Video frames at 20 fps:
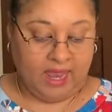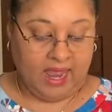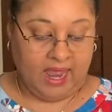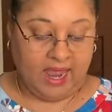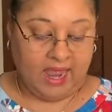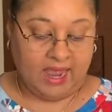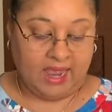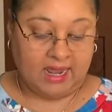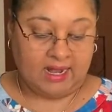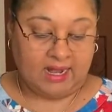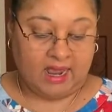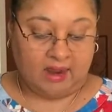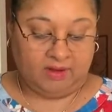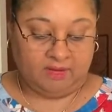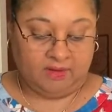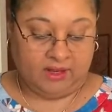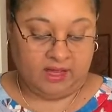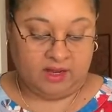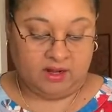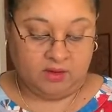And I've
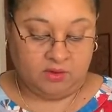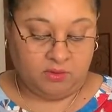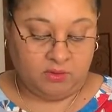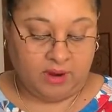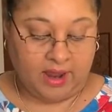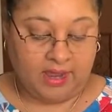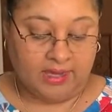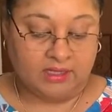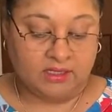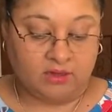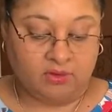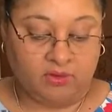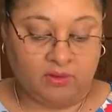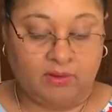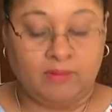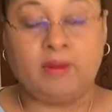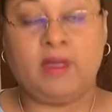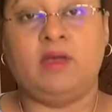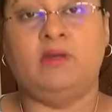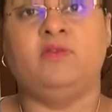let it rest for
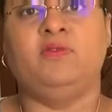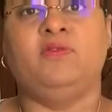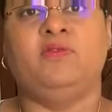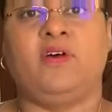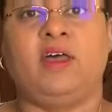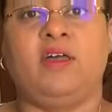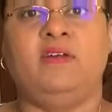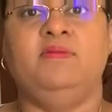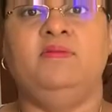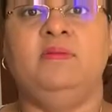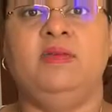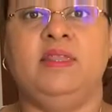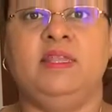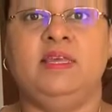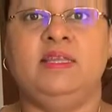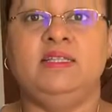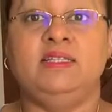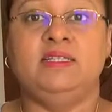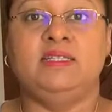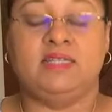about 5
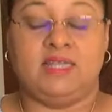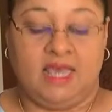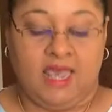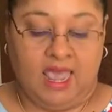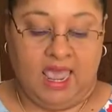minutes.